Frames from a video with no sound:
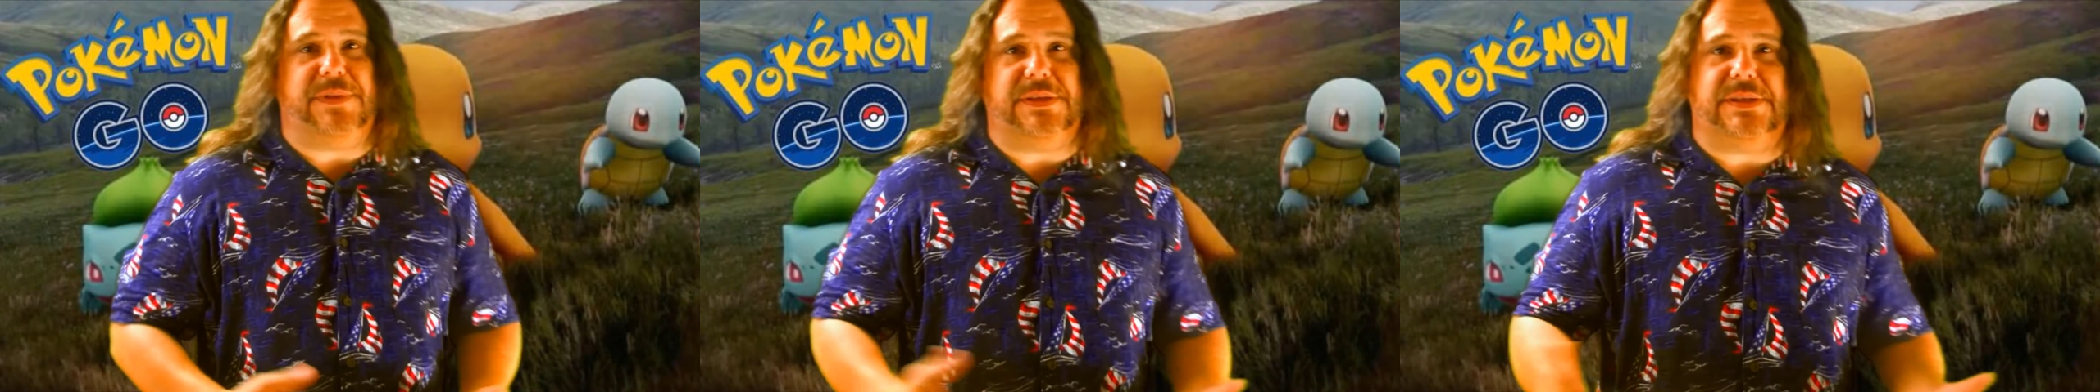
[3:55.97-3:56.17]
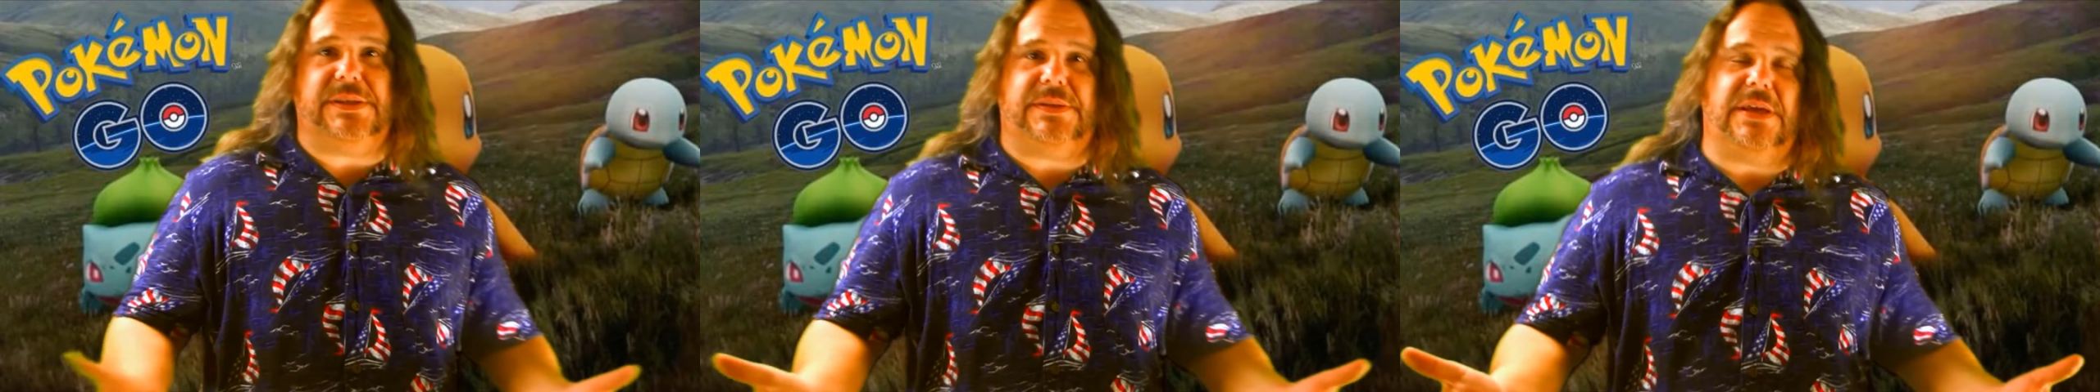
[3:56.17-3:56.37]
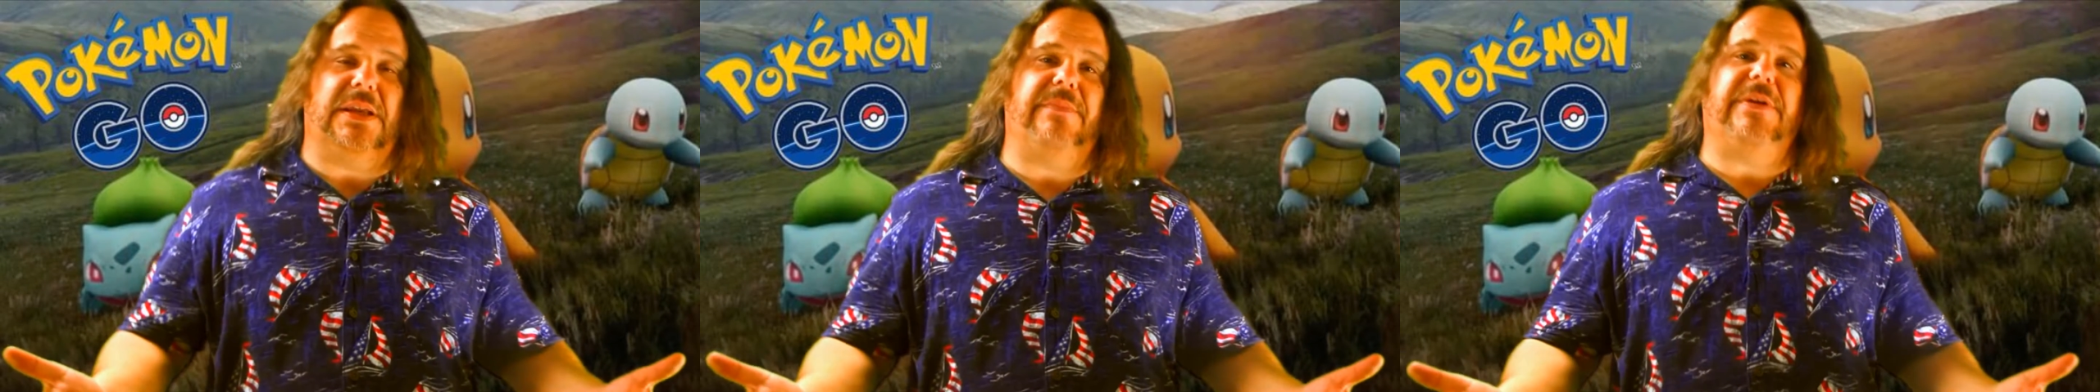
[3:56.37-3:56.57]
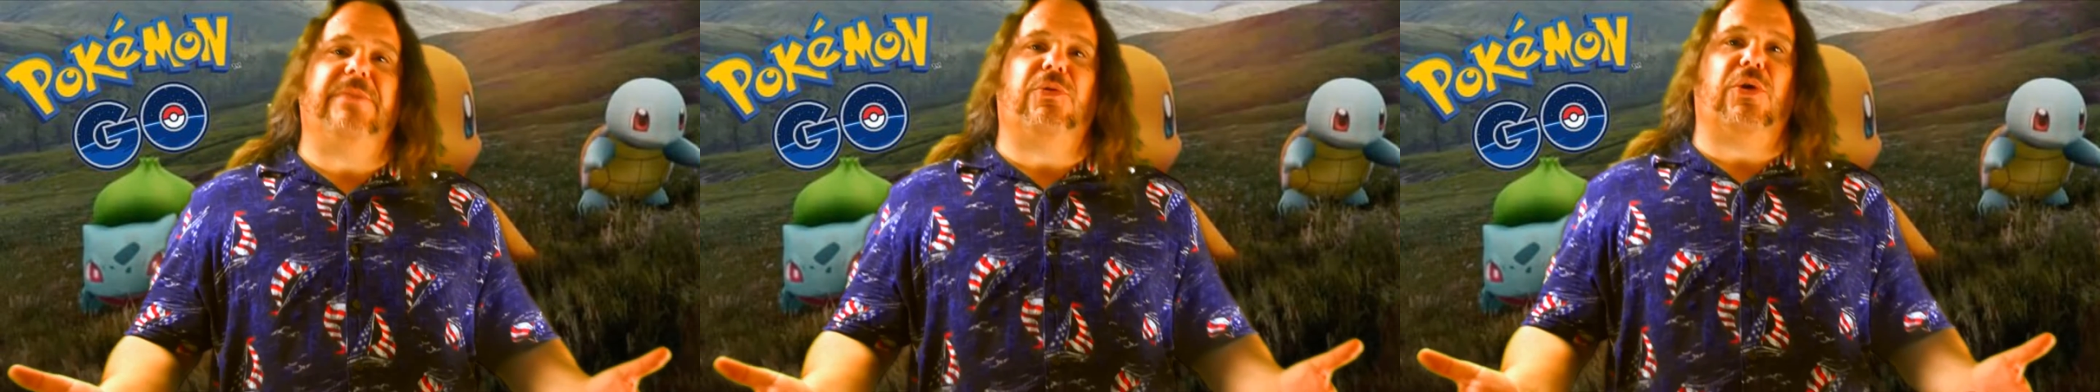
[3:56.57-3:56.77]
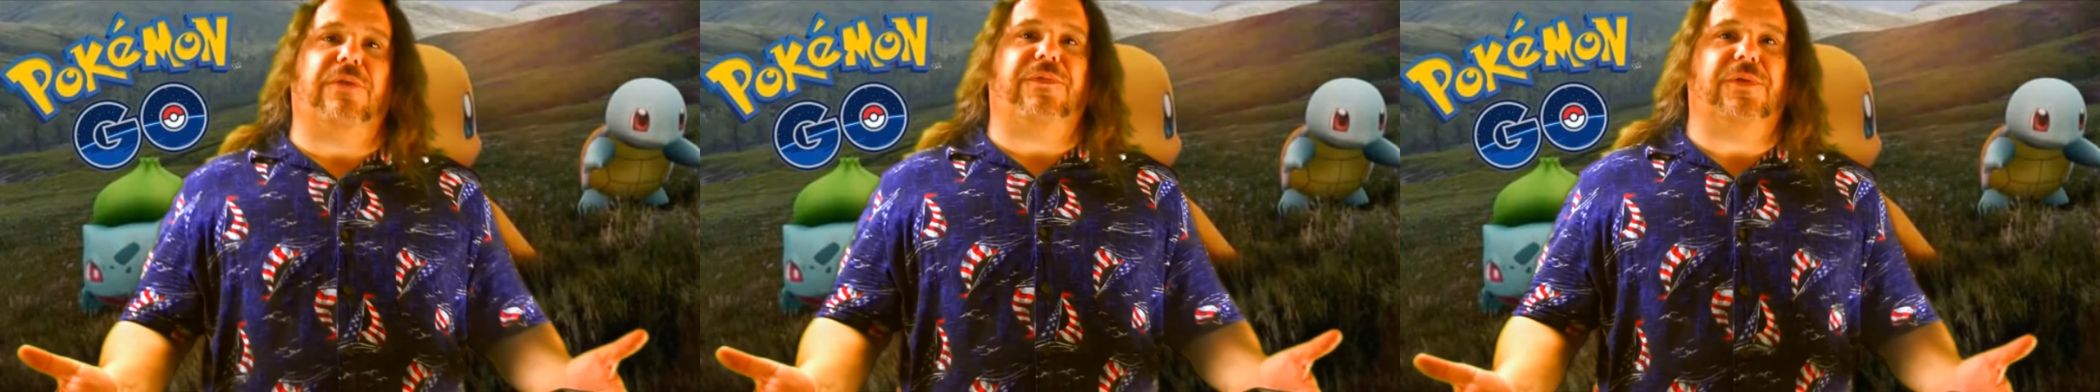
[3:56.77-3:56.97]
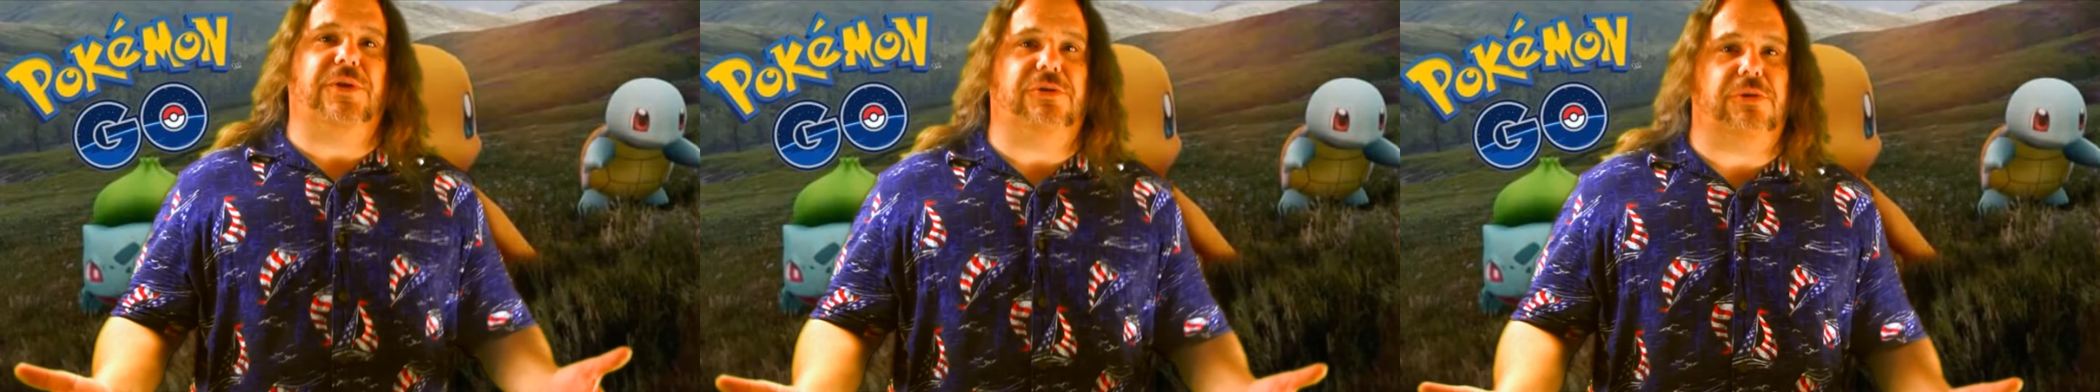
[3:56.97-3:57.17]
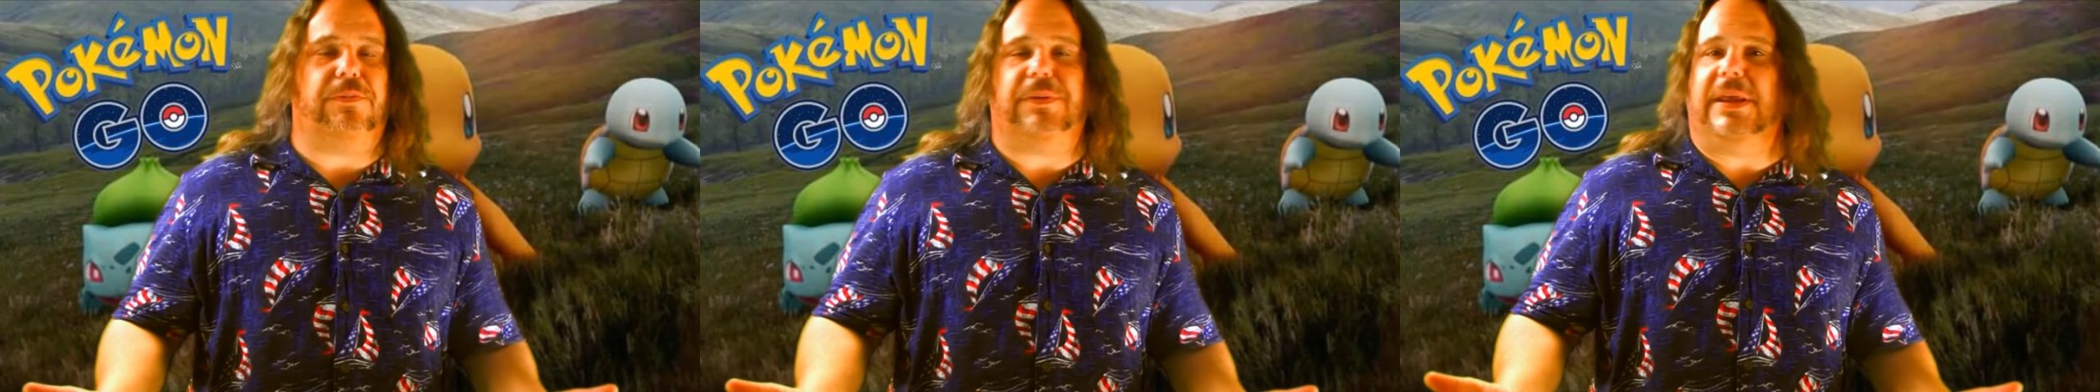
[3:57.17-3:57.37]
This is going to be more for newer